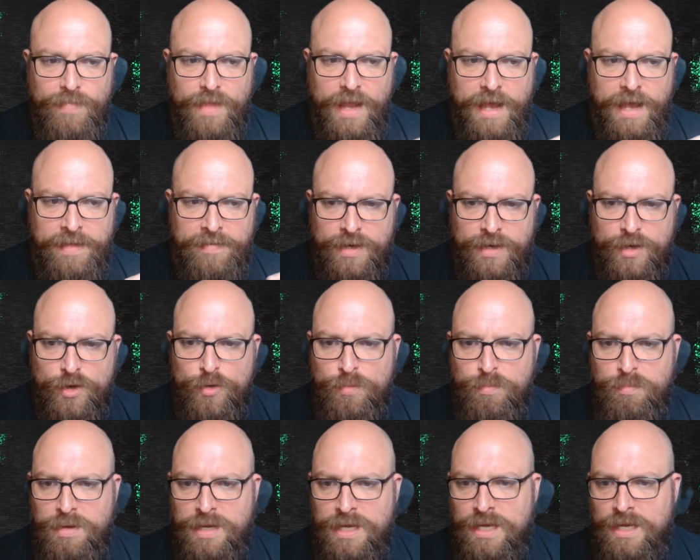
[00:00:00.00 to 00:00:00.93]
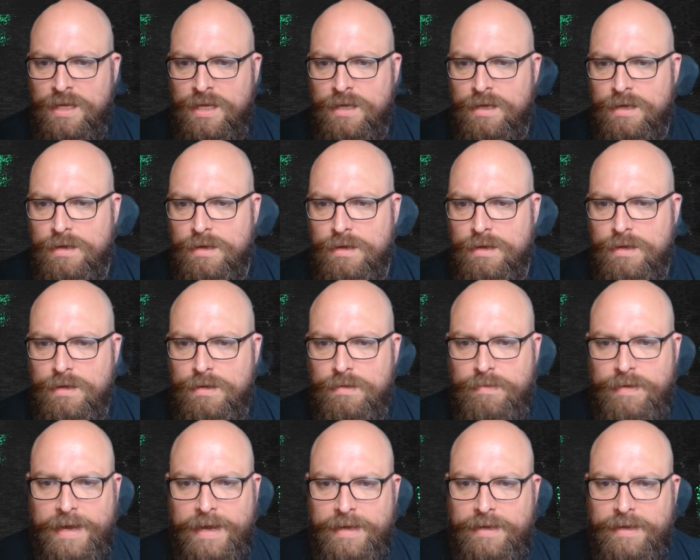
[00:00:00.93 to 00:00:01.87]
and it could be
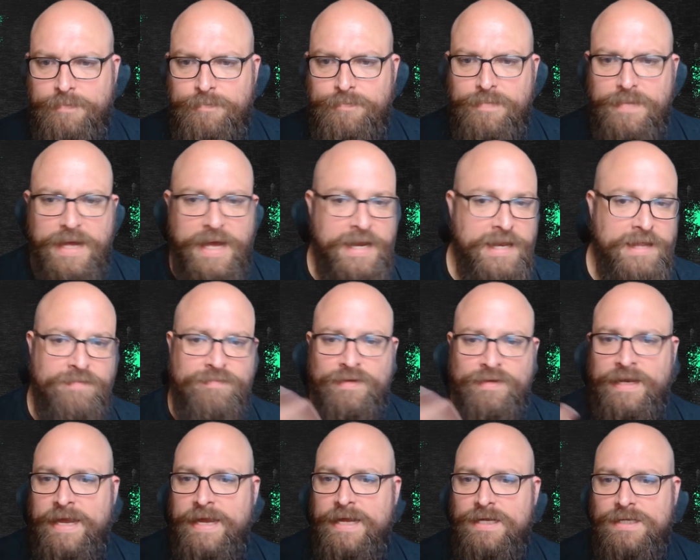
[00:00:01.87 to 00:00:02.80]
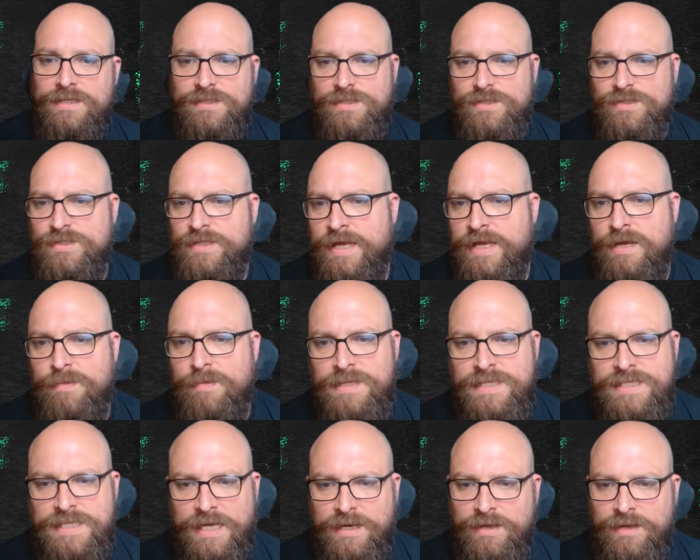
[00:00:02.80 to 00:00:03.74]
like an evil ex. So they could be
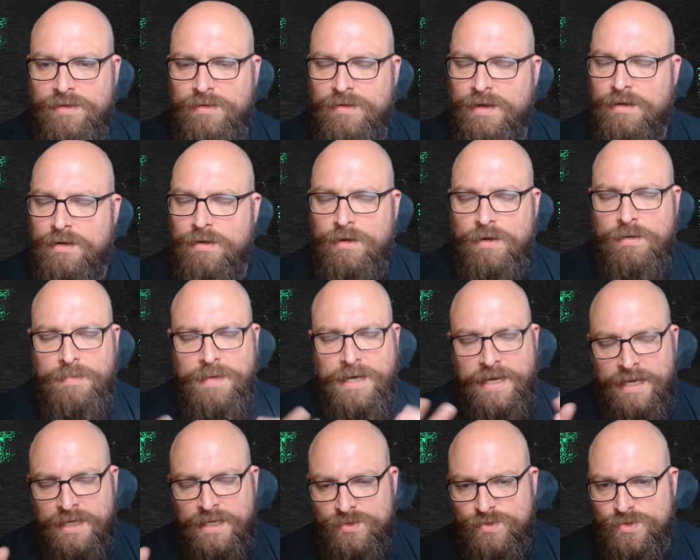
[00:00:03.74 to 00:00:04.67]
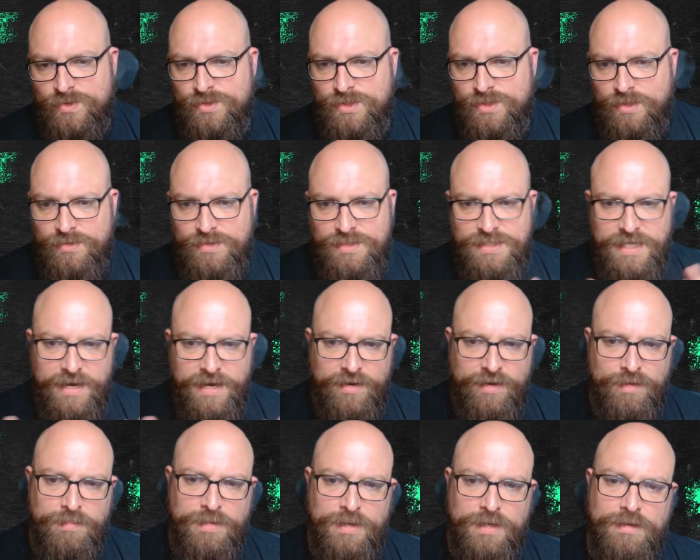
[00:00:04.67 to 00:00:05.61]
telling you like, "Oh, my ex was so
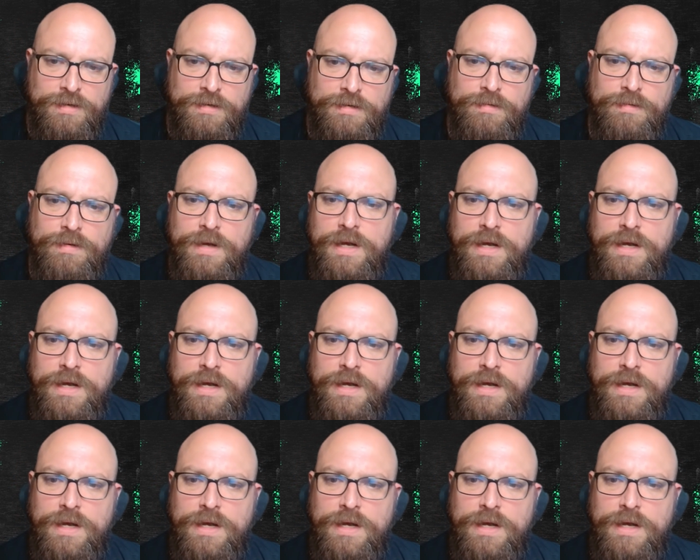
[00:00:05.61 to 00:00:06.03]
terrible.